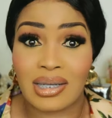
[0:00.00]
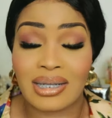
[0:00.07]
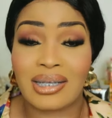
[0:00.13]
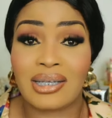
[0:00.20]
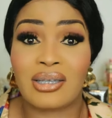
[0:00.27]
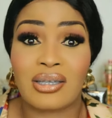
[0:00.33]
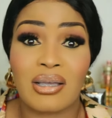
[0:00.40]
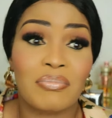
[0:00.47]
It
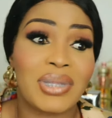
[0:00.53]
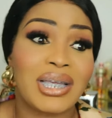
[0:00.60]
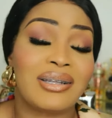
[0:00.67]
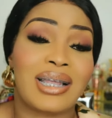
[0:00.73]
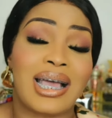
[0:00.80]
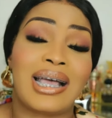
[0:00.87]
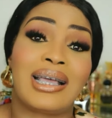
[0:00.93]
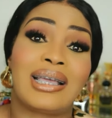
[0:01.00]
is something
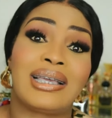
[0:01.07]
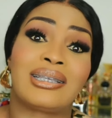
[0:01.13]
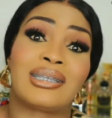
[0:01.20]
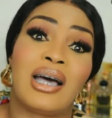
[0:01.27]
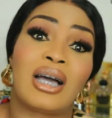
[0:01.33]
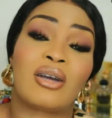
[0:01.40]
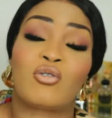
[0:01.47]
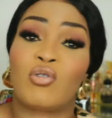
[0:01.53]
that is
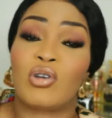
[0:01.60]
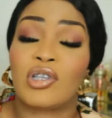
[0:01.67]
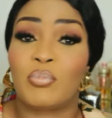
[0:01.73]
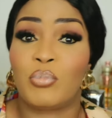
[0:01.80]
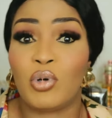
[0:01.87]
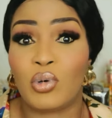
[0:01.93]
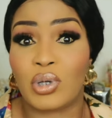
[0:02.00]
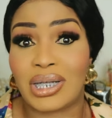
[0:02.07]
across
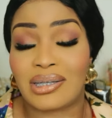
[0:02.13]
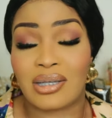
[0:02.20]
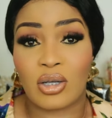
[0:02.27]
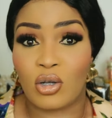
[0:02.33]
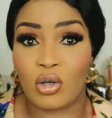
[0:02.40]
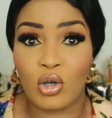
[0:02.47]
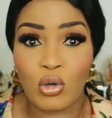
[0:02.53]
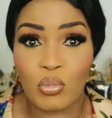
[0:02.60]
board. It's a
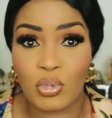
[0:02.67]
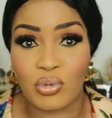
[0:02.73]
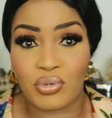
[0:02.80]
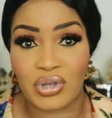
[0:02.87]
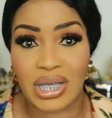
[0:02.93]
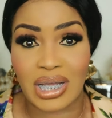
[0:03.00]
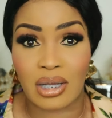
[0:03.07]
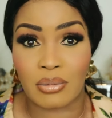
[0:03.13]
global
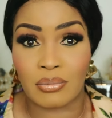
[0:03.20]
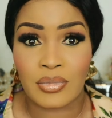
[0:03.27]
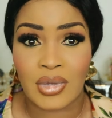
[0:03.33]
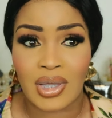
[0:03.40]
thing.